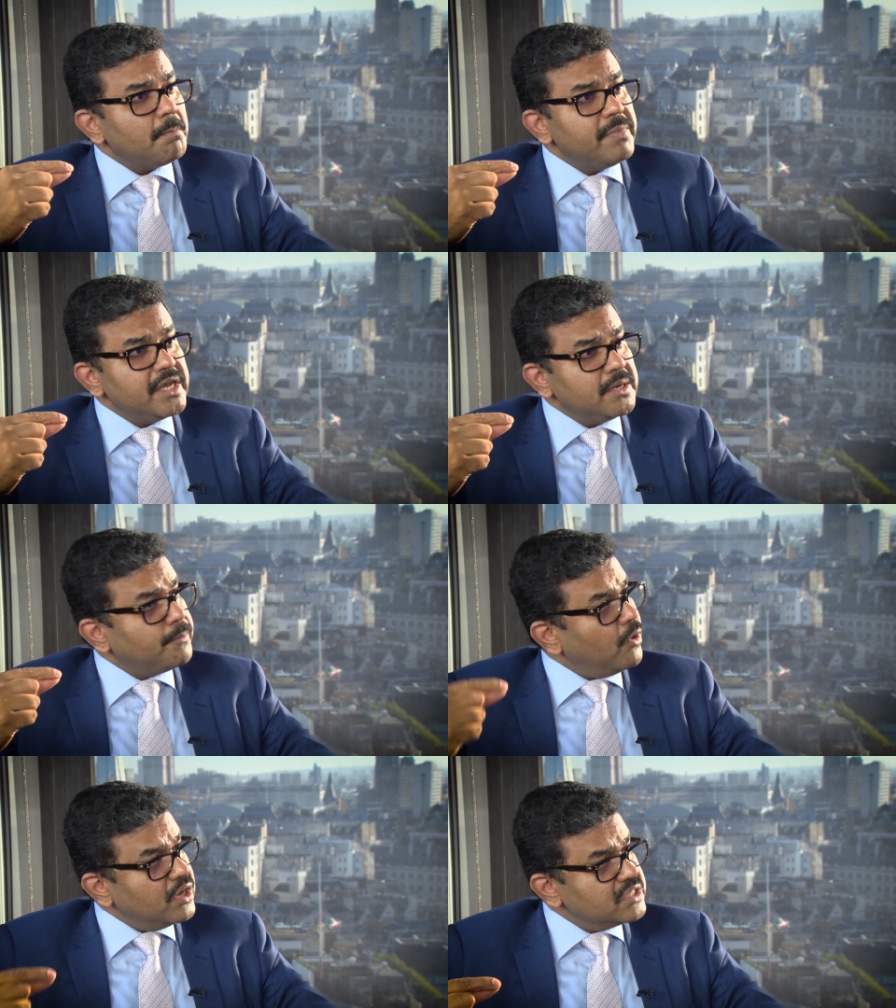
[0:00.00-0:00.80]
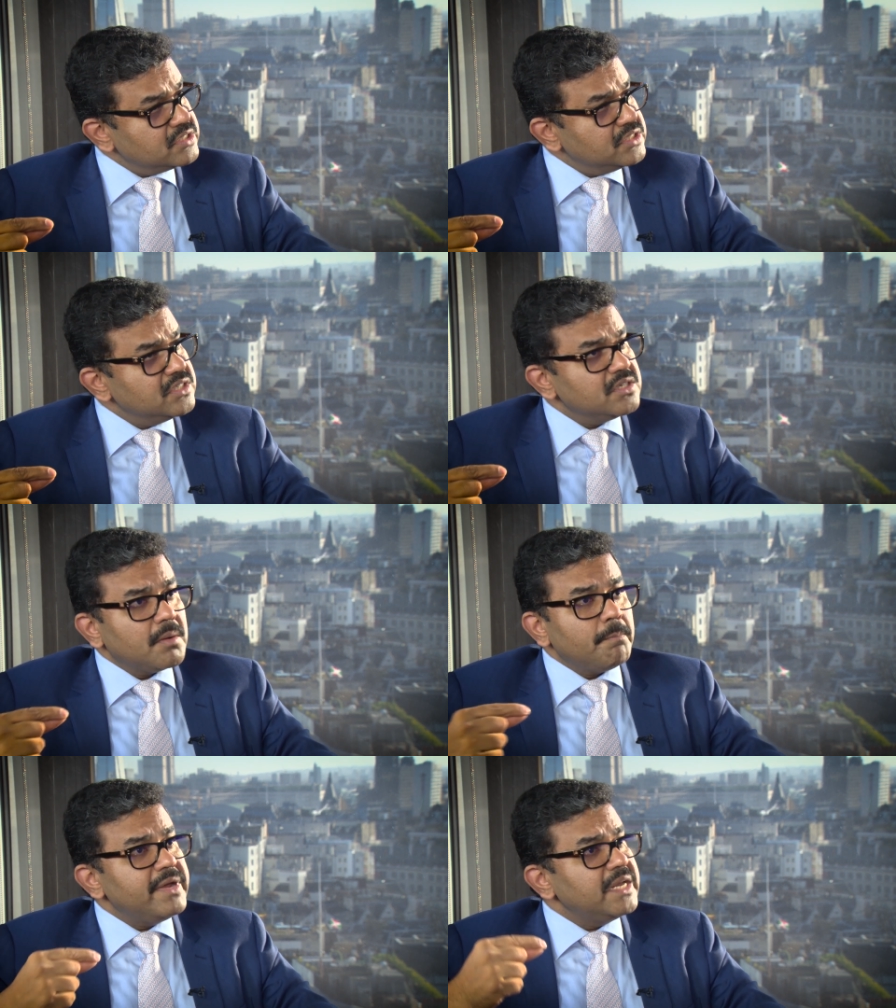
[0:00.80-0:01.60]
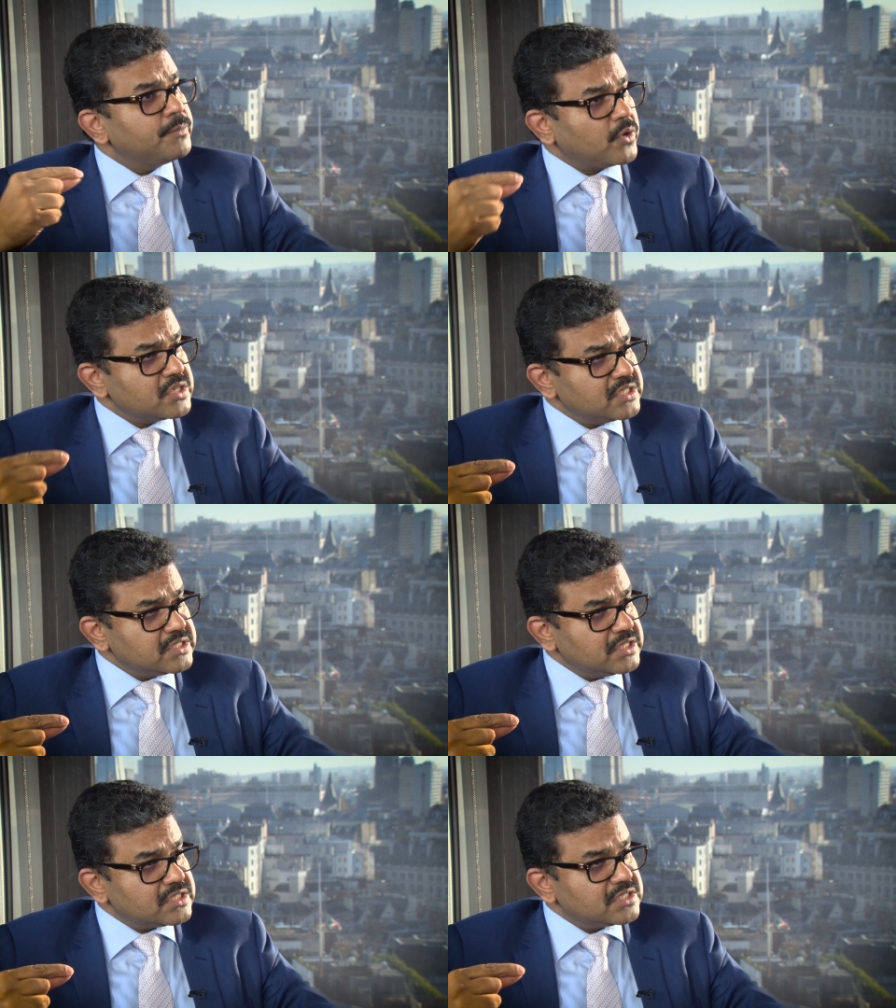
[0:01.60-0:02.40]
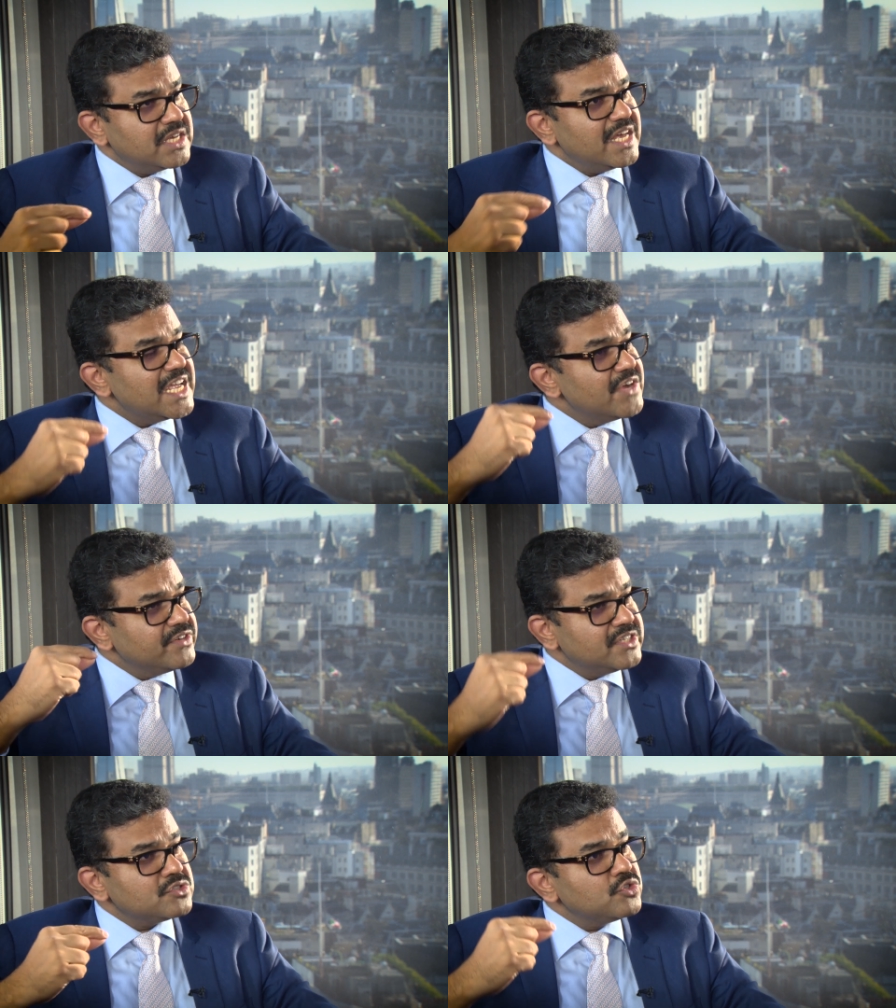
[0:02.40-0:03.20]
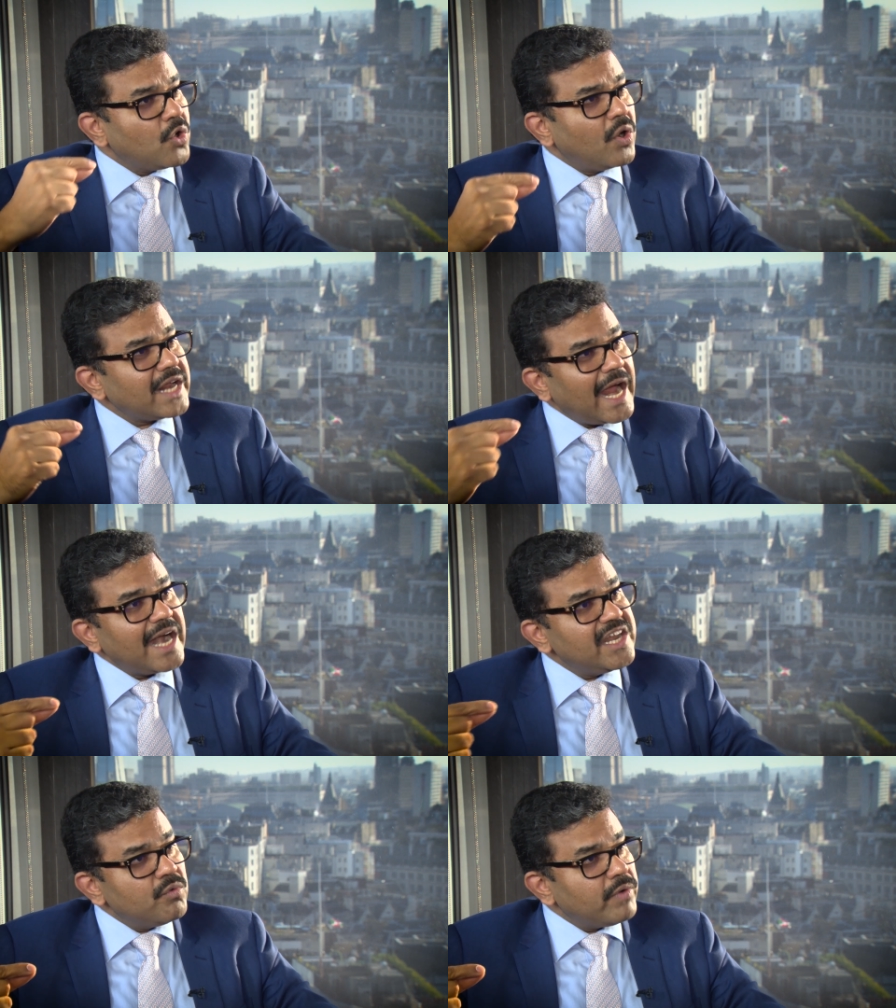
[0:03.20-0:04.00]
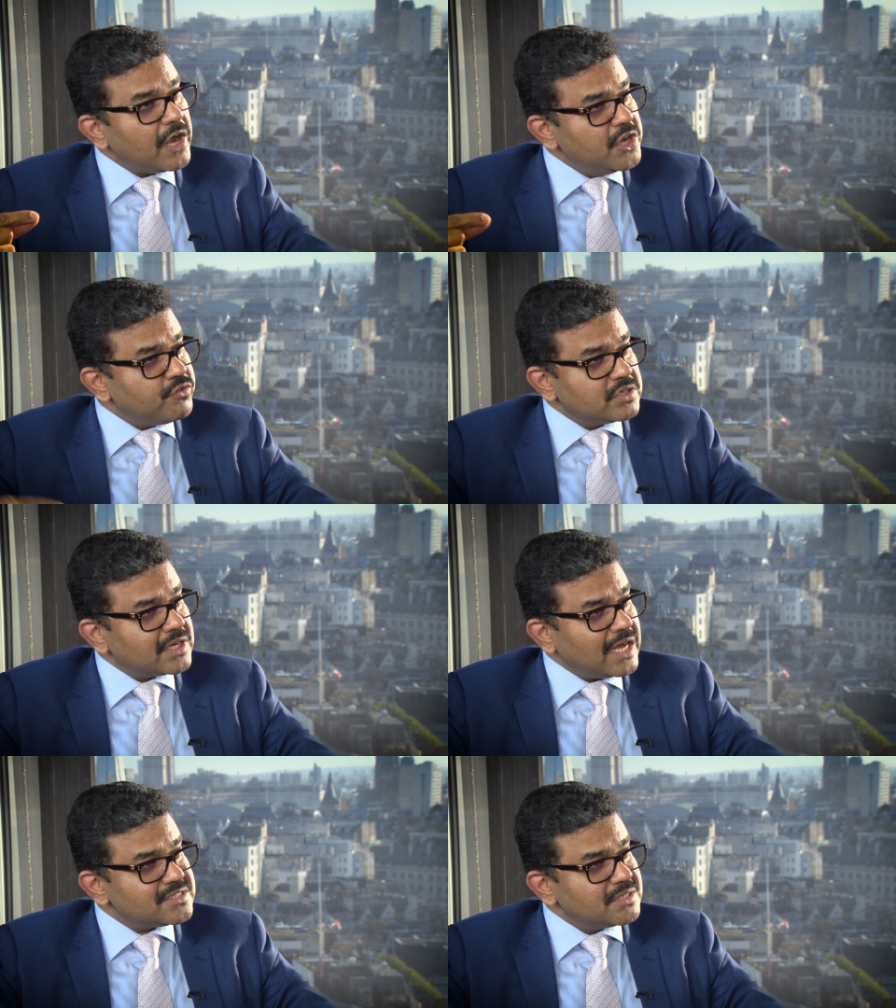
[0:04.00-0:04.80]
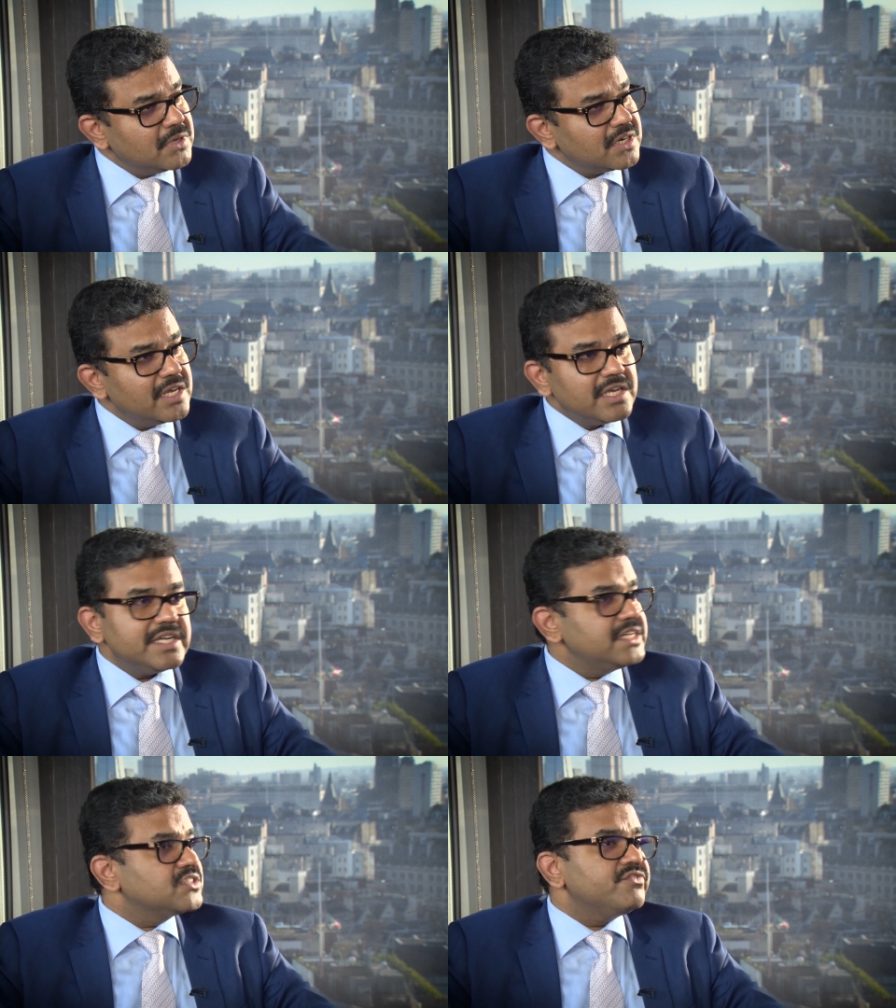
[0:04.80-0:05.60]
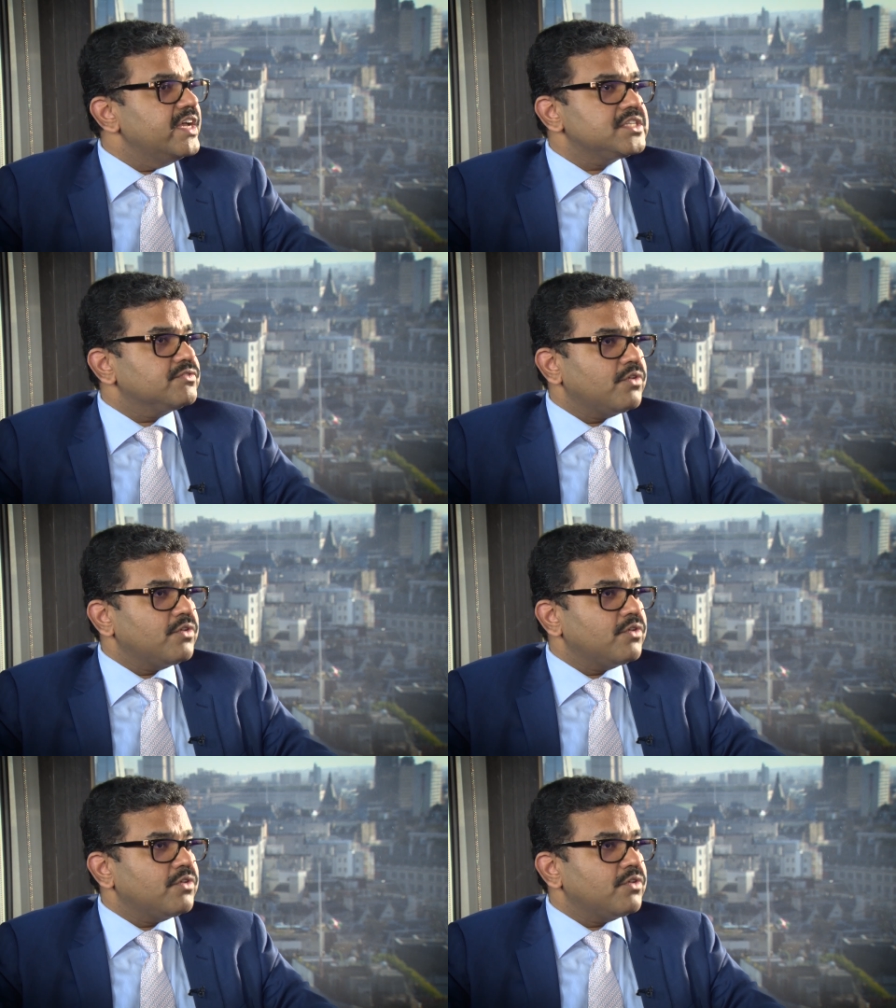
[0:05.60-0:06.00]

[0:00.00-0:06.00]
be it policy, be it processes, if it is not adding value for the customer, it's waste